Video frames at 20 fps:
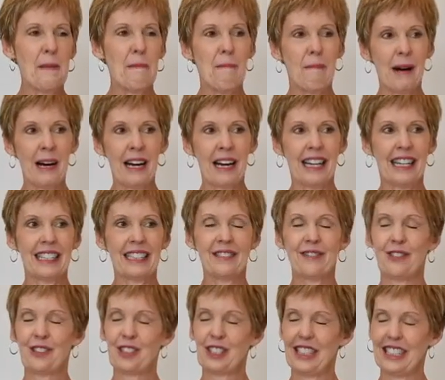But
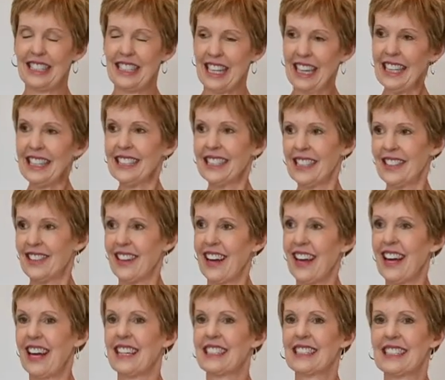for today's
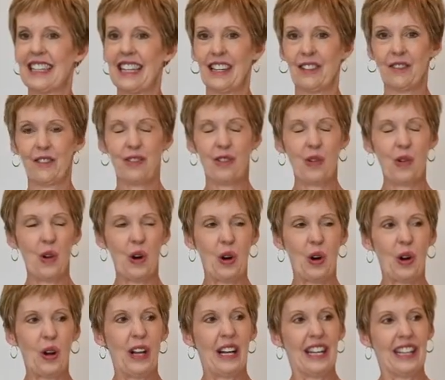class and for